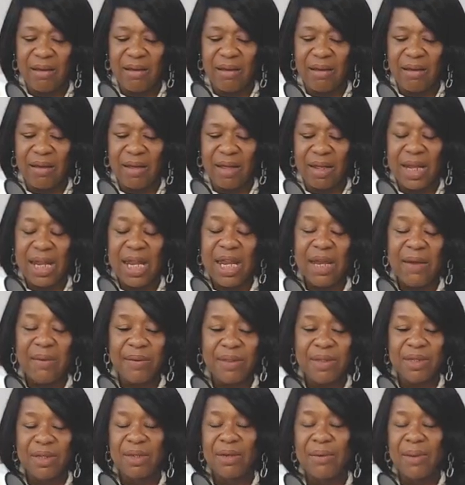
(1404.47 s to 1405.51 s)
he was
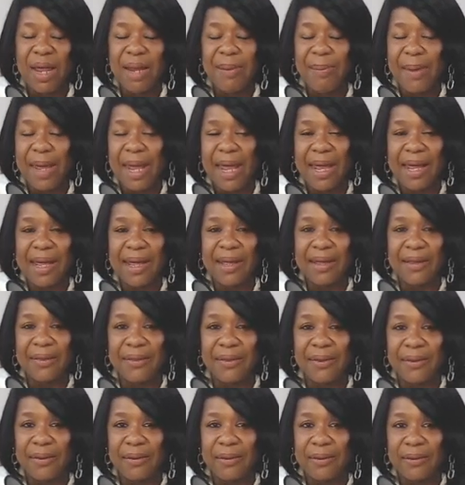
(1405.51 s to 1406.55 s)
on the right path.
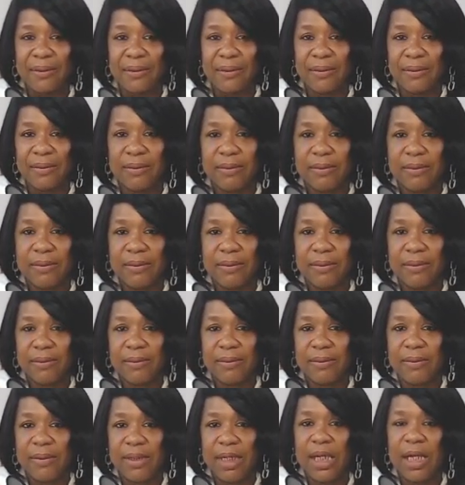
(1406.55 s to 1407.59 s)

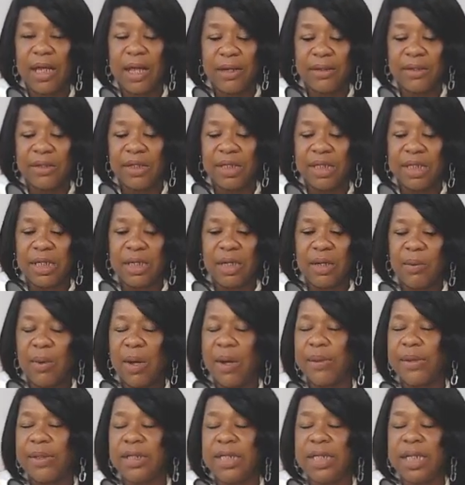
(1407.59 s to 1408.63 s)
He understood what
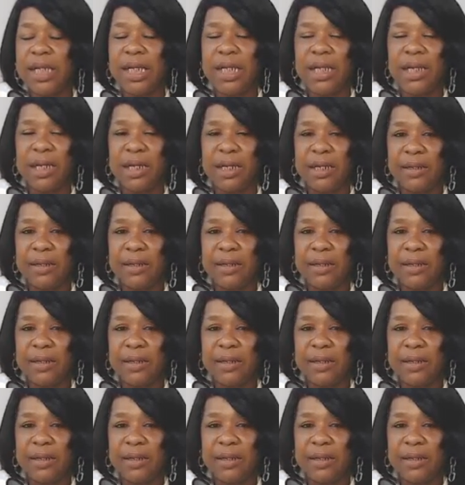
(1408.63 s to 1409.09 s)
was needed.